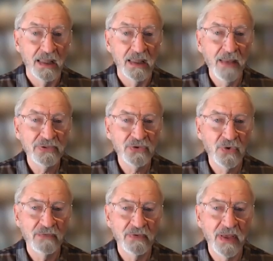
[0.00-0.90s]
I'm
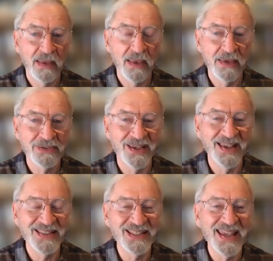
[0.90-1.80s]
sort of
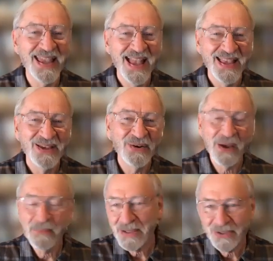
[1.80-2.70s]
as
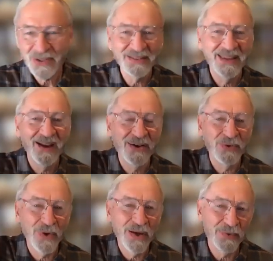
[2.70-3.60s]
I've been carried
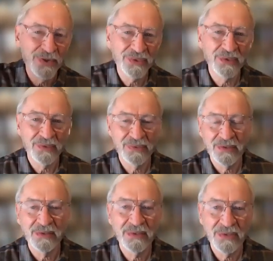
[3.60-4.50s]
away with the
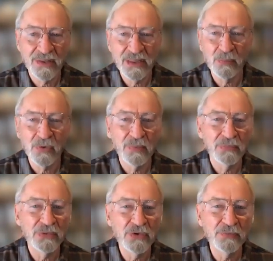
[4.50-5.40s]
liberal
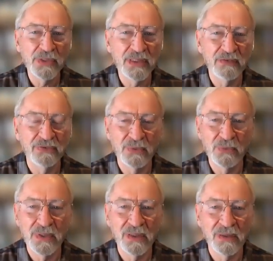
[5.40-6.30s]
movement, if you
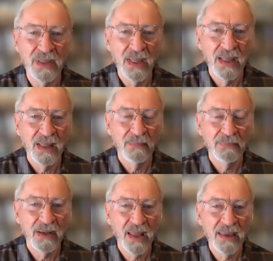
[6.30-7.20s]
will.
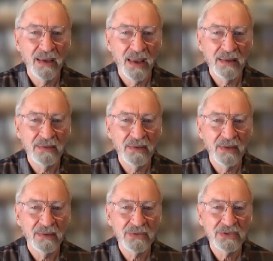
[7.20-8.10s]
But
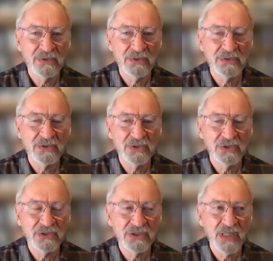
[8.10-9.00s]
I
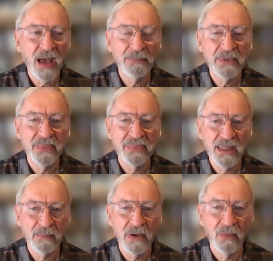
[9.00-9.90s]
should stop and
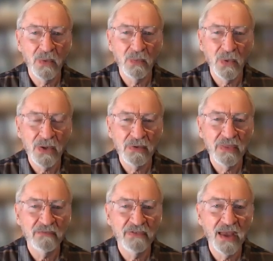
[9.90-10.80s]
think about, well, what are
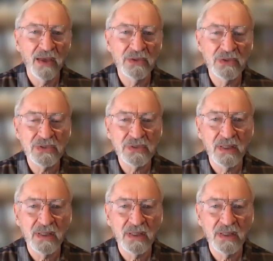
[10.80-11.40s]
the values